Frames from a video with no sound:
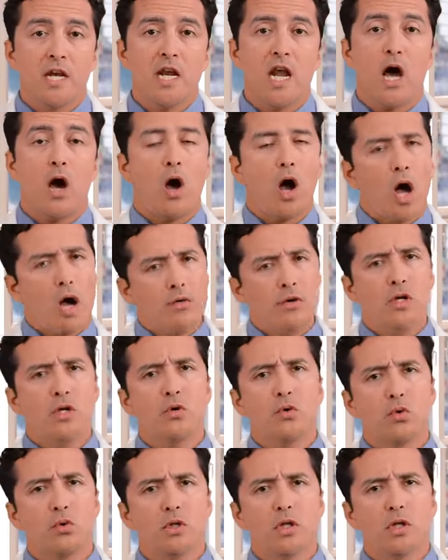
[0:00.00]
Now, how do
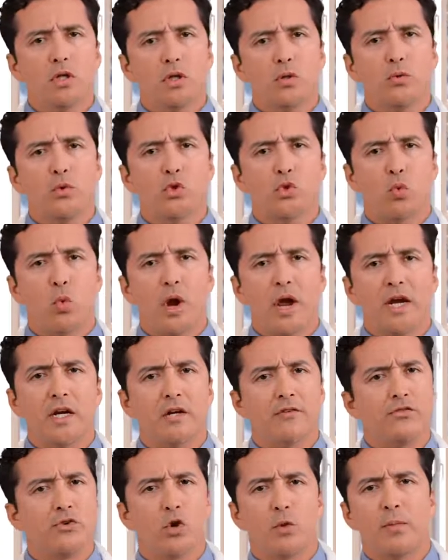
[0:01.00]
you really lose
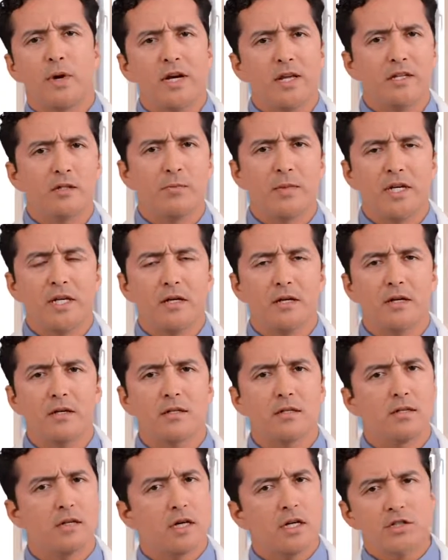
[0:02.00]
weight if your body is making
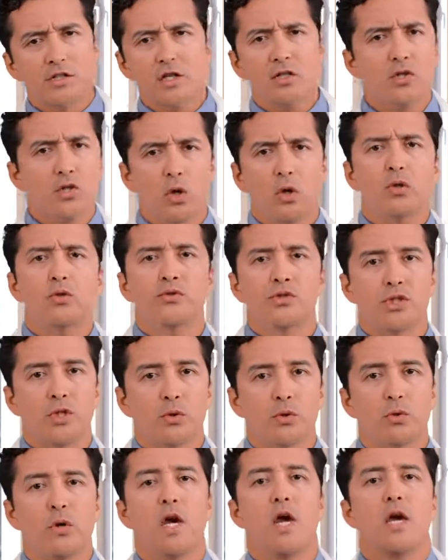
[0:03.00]
insulin? I just told
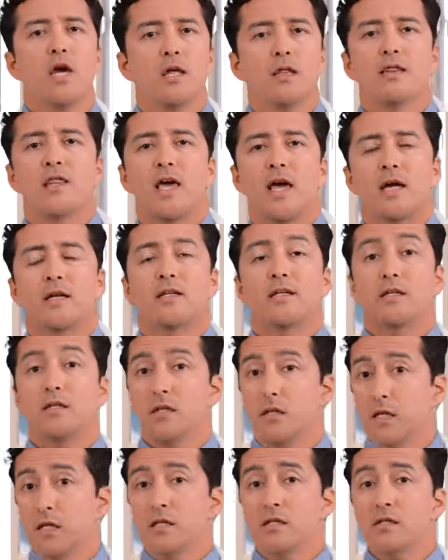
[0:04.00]
you that
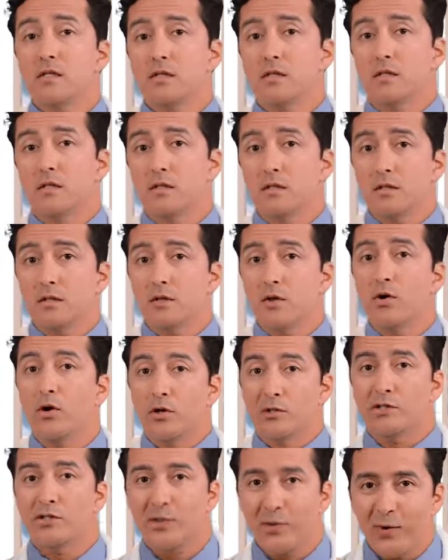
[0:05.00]
insulin
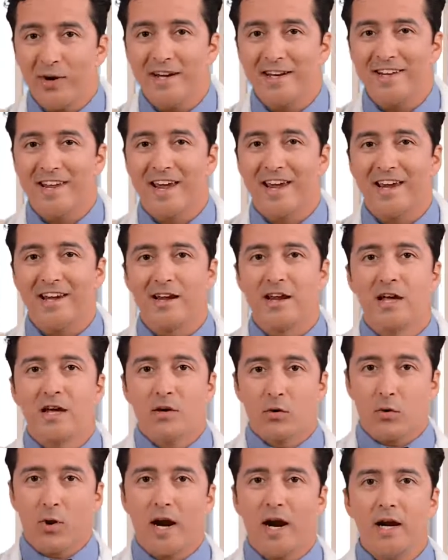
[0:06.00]
causes weight gain,
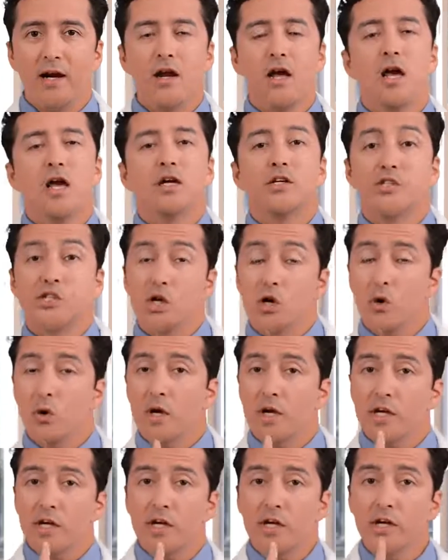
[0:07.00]
right?
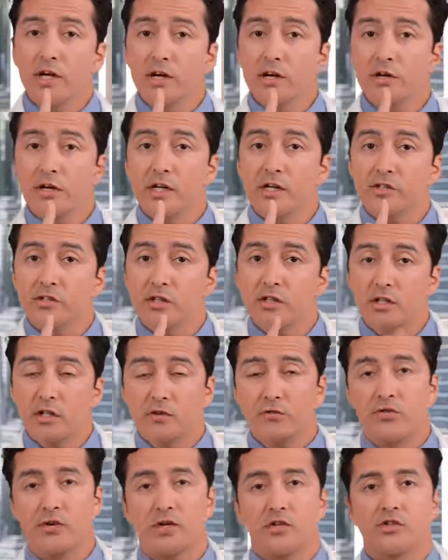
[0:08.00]
So here is the
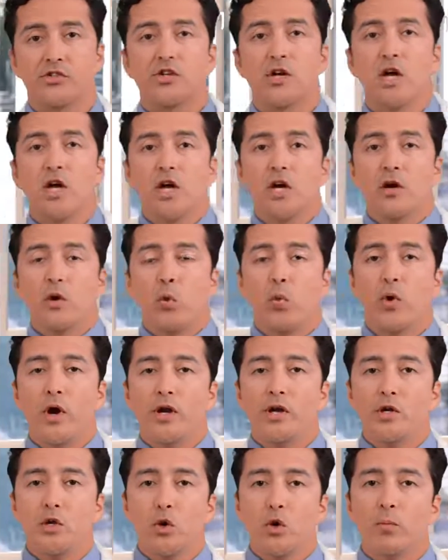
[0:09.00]
difference.
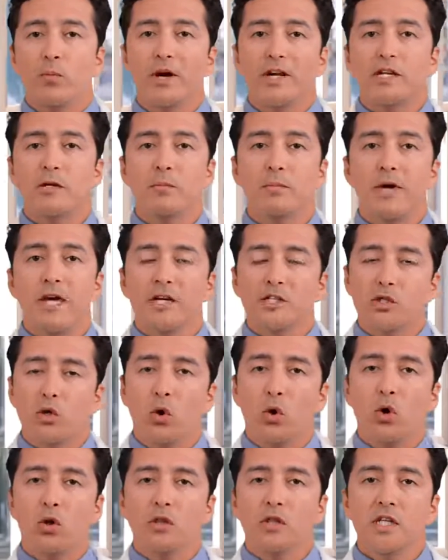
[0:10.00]
When your body makes
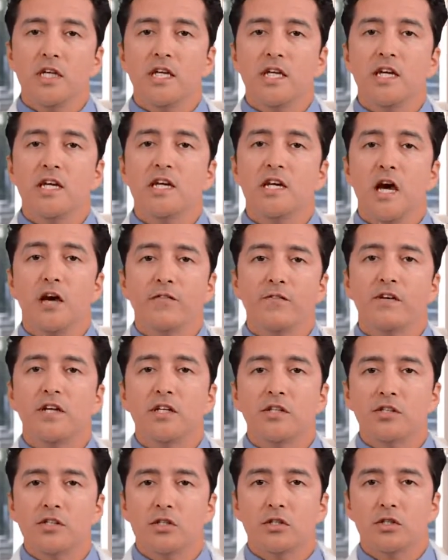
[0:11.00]
only enough
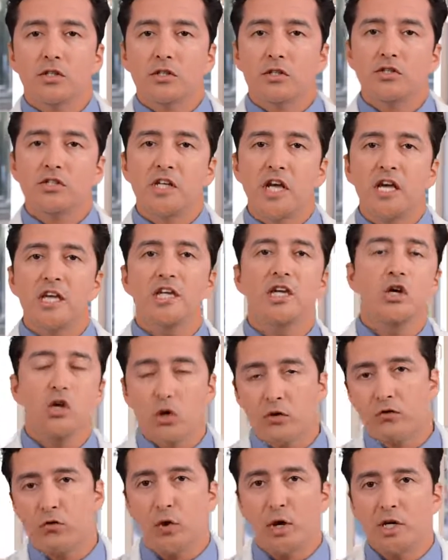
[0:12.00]
insulin to take
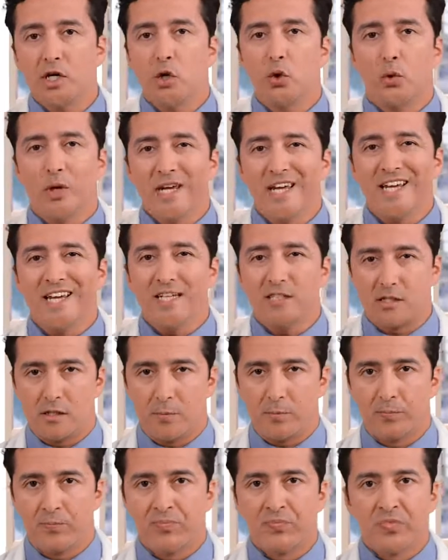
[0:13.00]
care of what you eat,